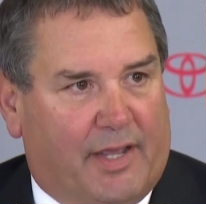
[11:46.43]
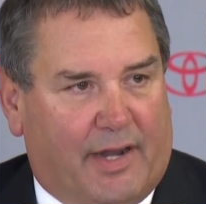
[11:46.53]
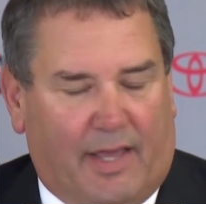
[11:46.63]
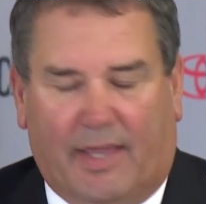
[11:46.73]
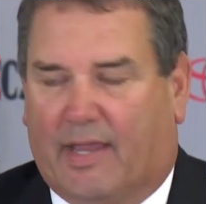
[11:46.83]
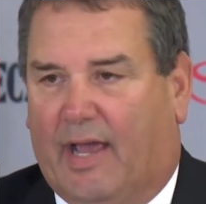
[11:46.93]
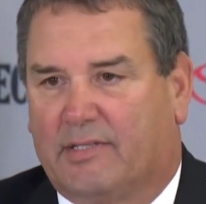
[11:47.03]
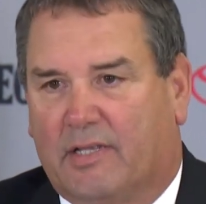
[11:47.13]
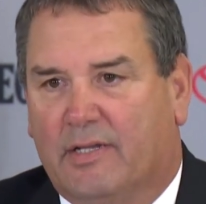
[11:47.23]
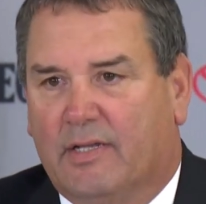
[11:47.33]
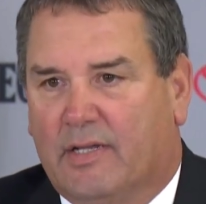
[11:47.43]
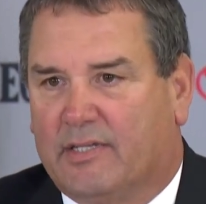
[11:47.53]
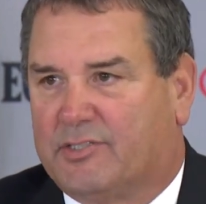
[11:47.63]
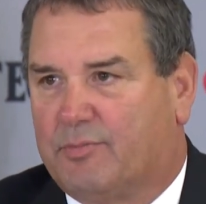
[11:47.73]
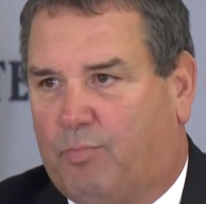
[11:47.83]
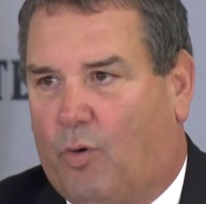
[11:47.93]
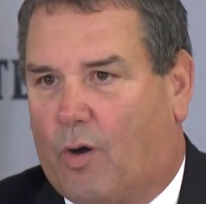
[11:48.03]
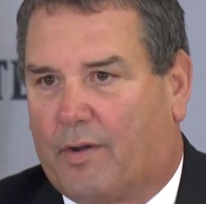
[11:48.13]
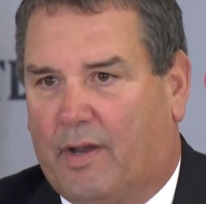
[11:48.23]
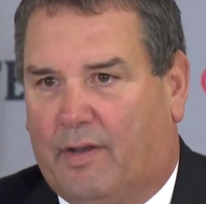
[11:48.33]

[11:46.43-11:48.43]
And I think that is important,